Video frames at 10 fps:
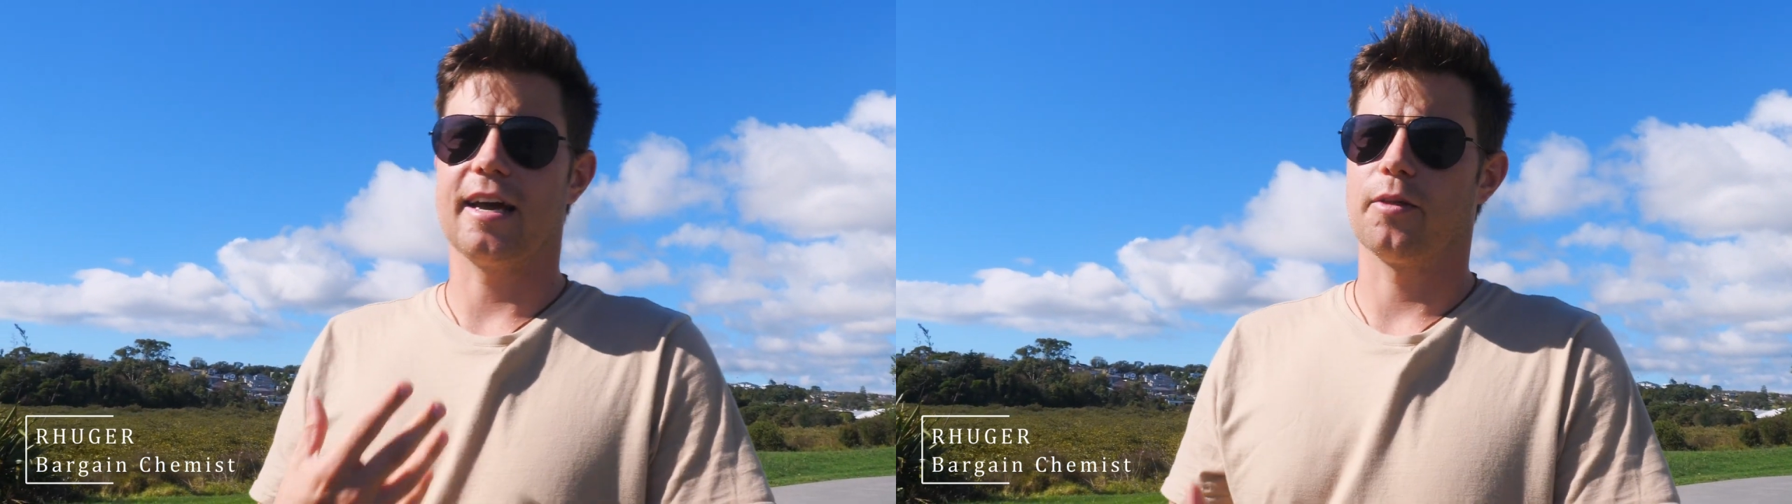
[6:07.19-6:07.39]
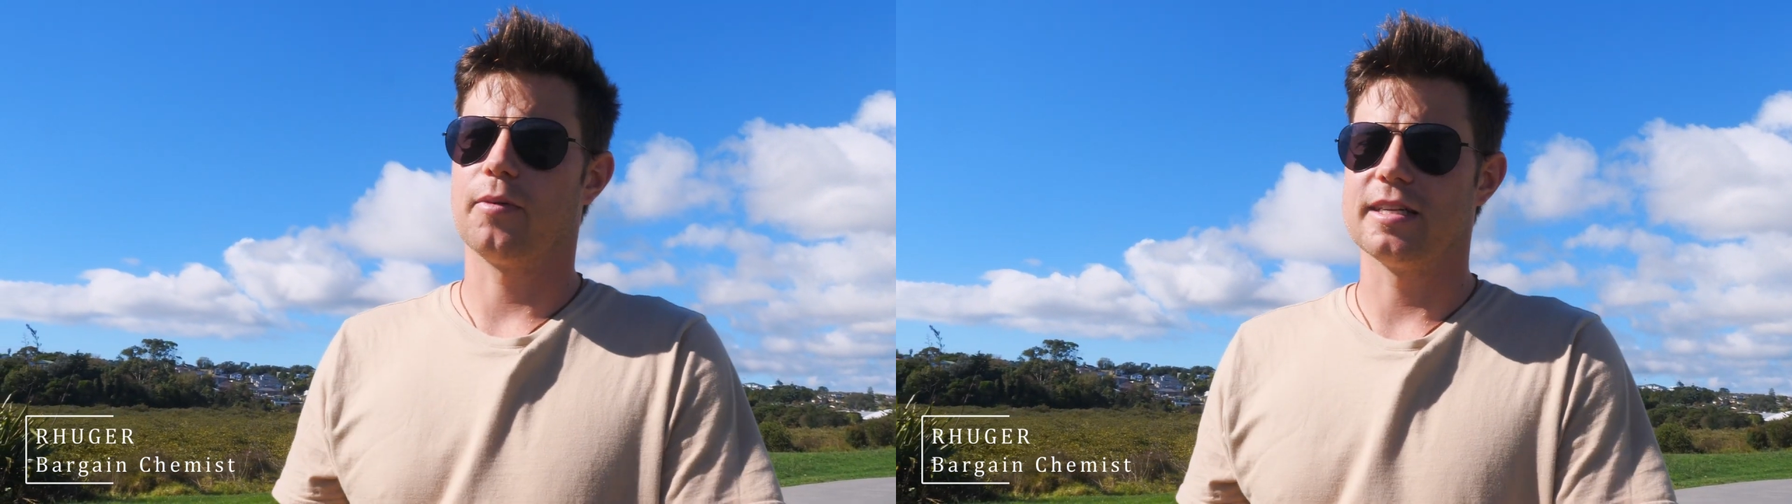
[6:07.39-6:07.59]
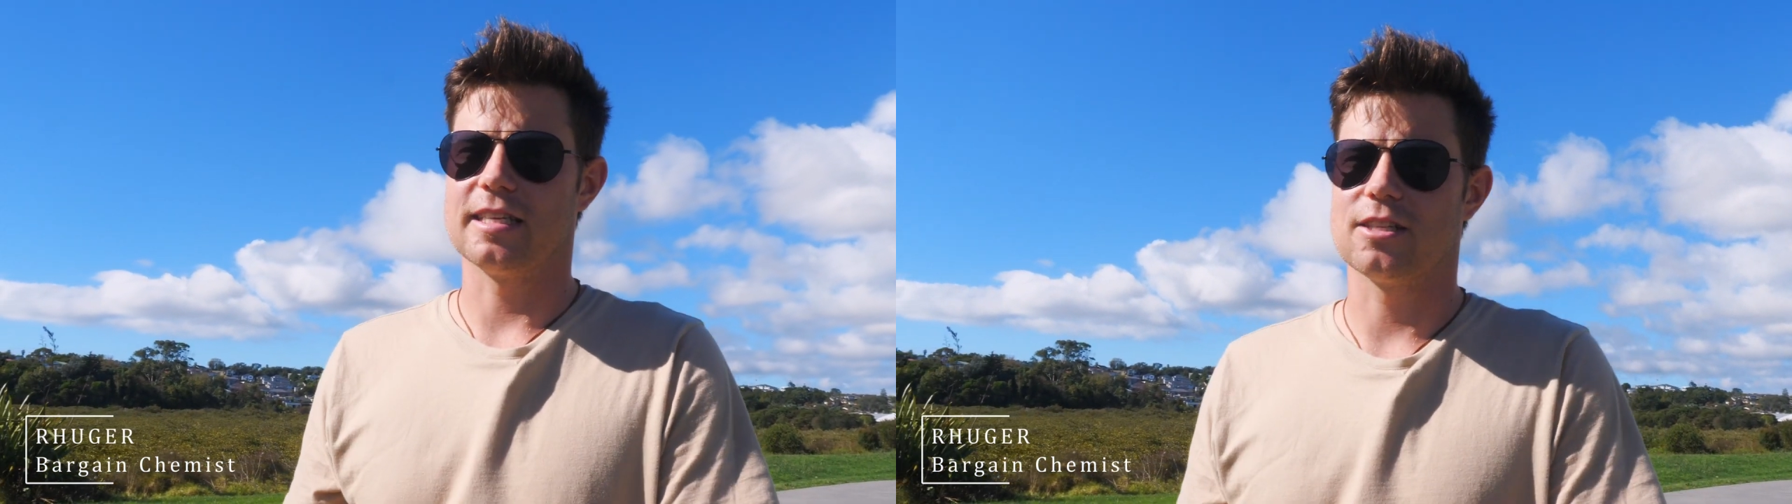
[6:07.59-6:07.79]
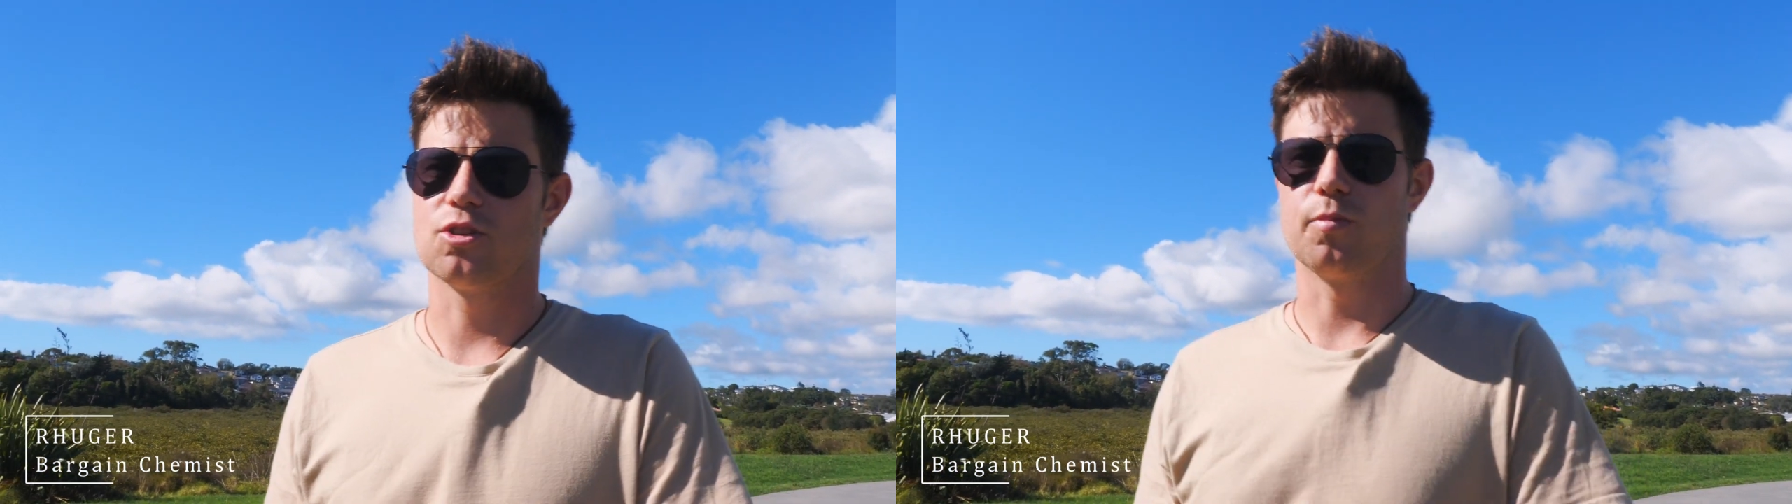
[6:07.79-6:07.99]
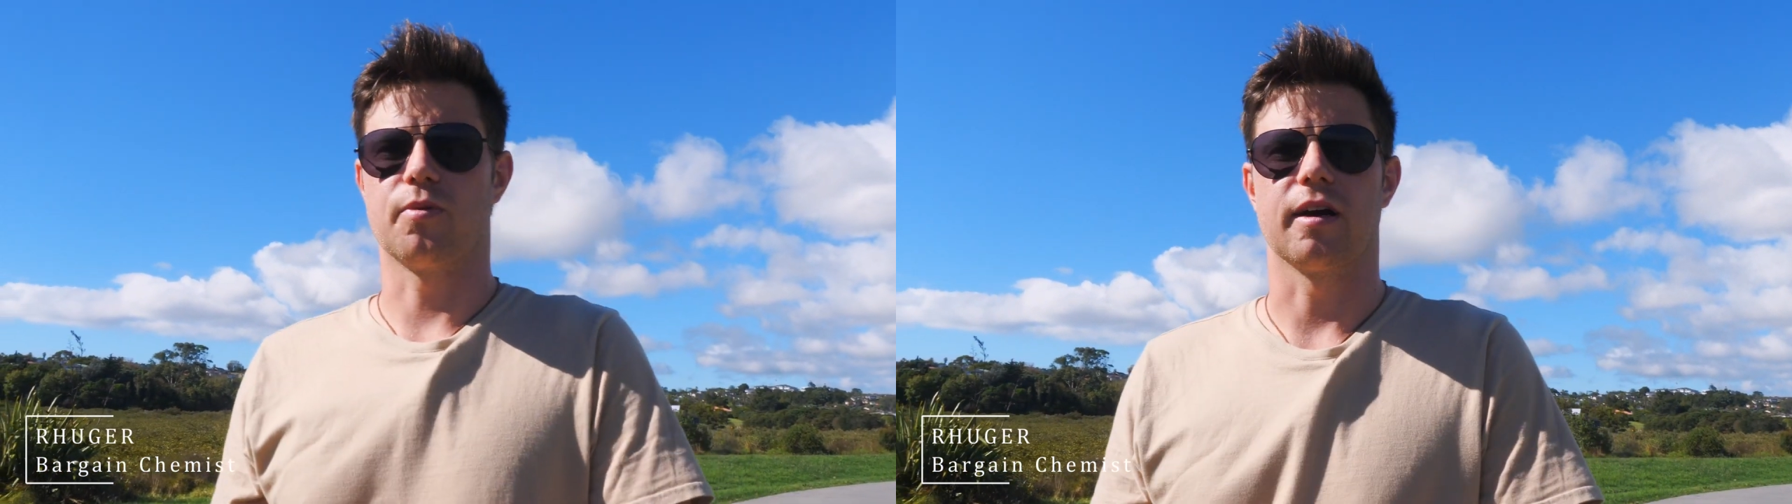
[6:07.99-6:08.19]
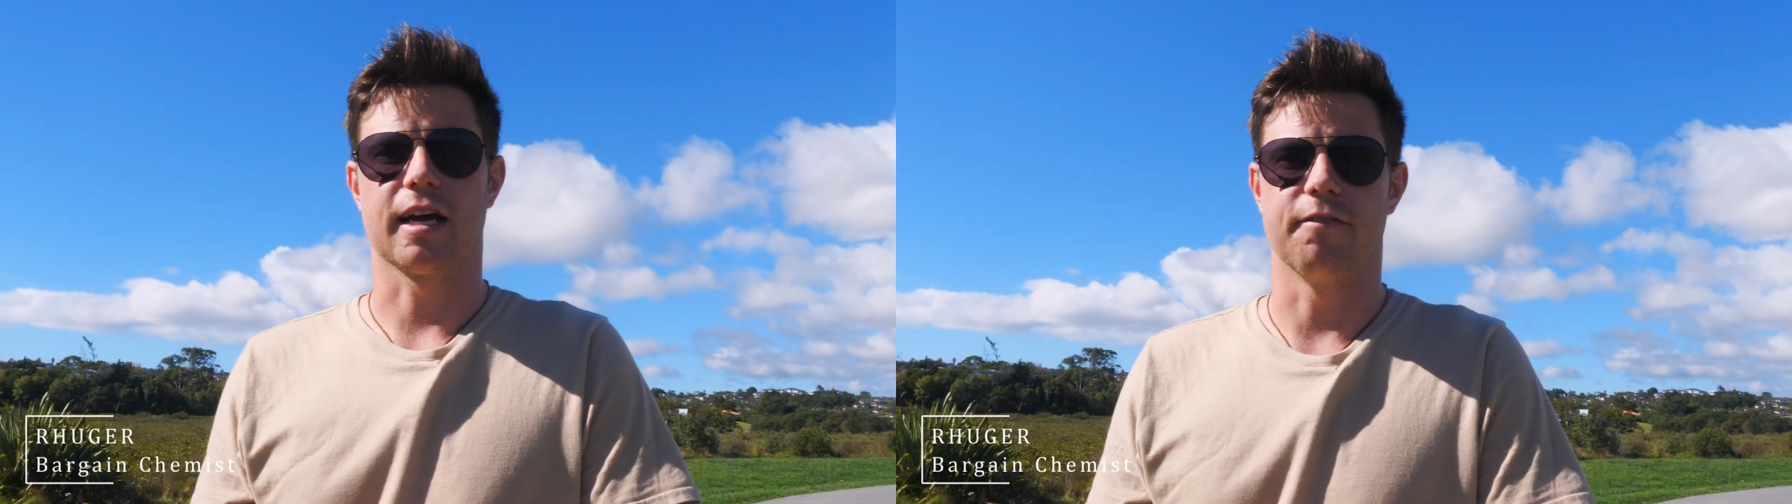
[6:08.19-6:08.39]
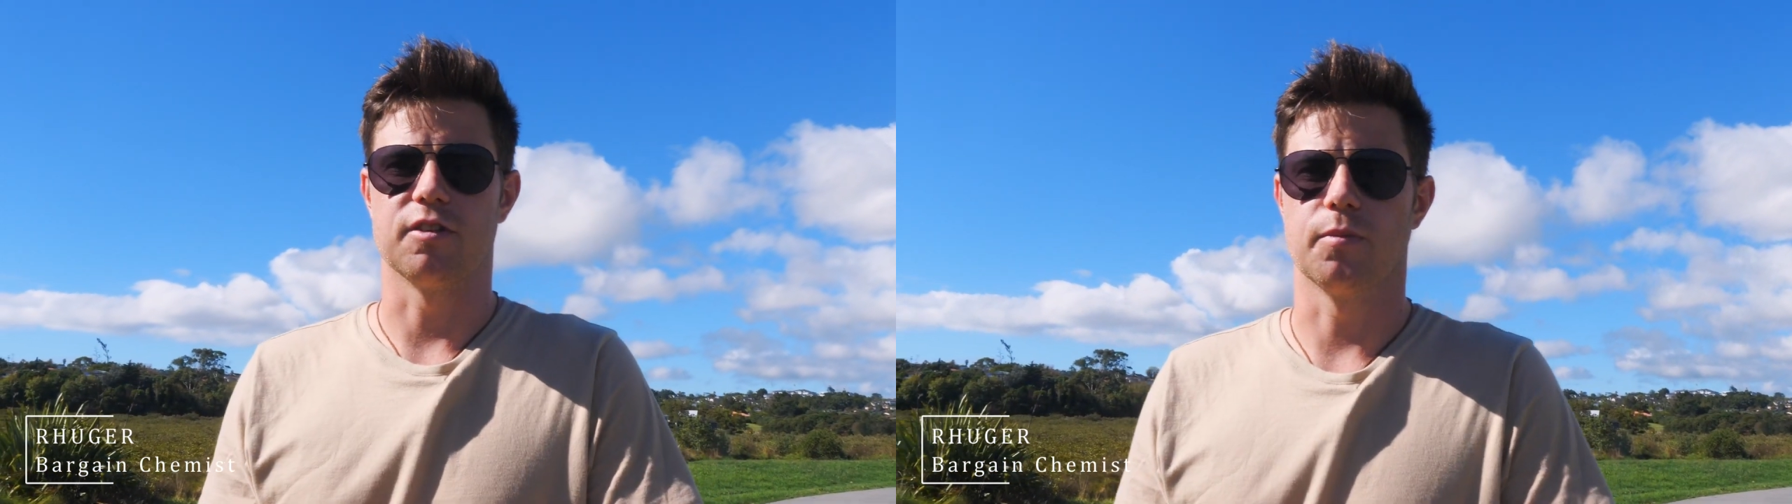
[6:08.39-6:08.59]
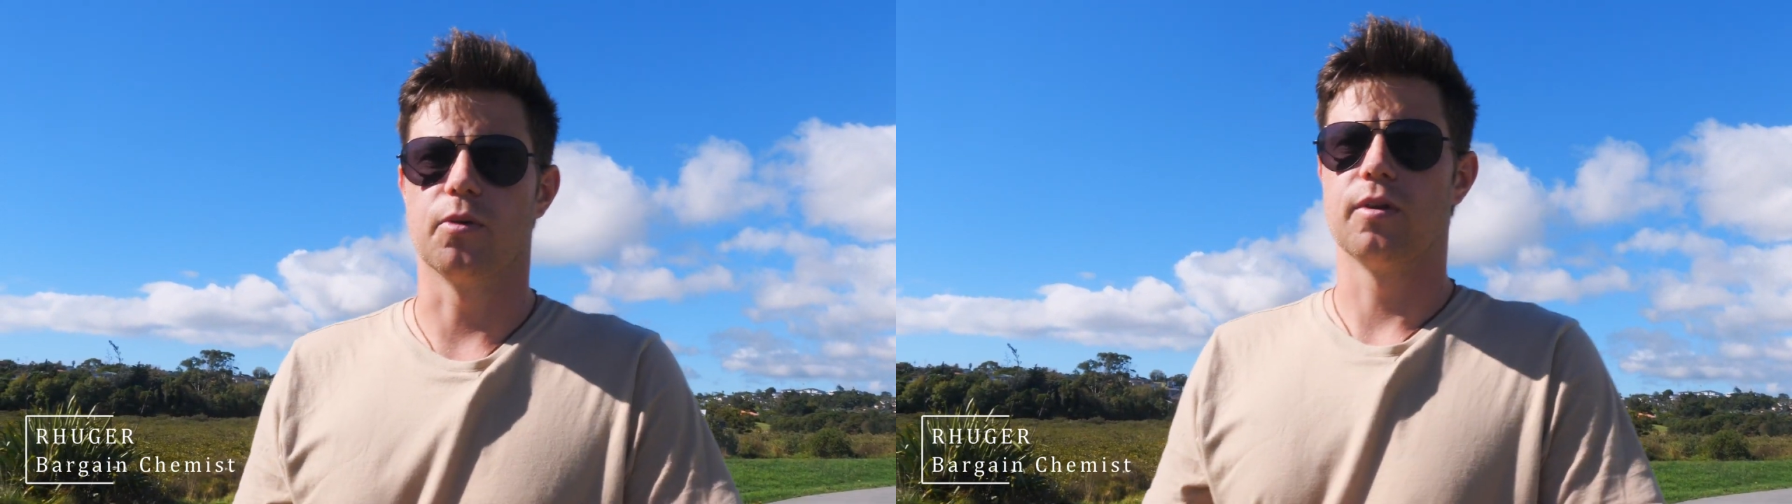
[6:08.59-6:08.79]
otherwise they're super
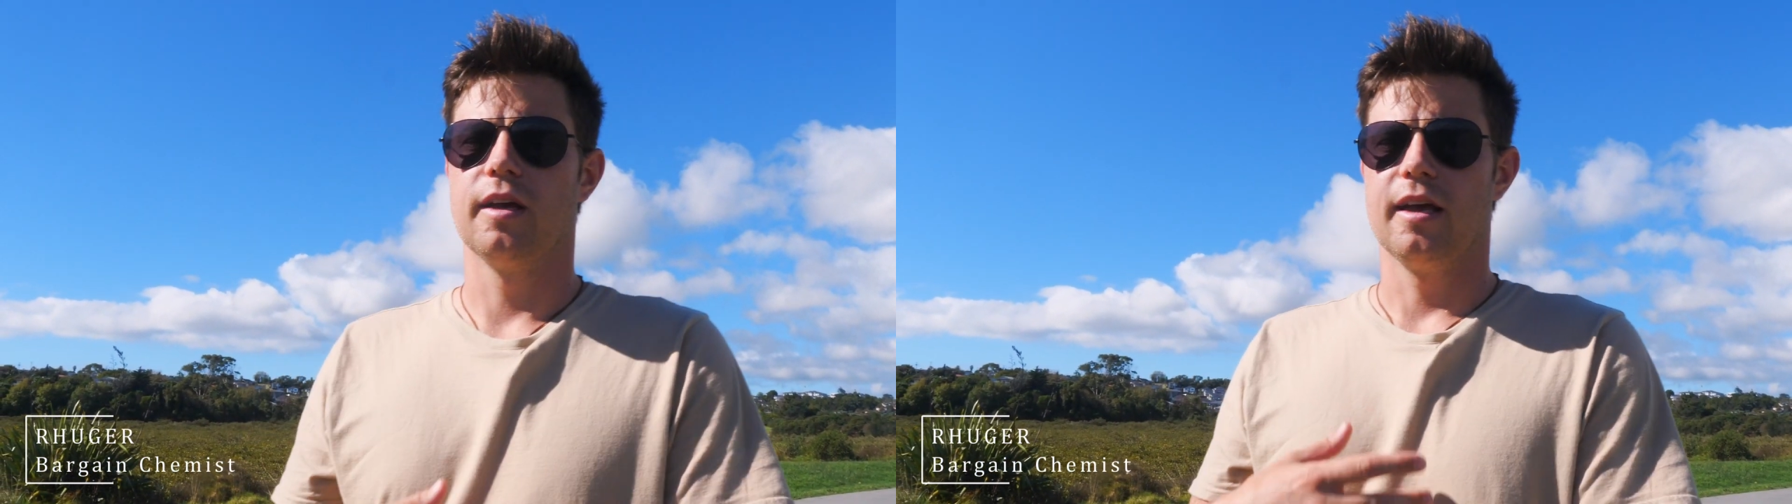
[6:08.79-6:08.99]
uncomfortable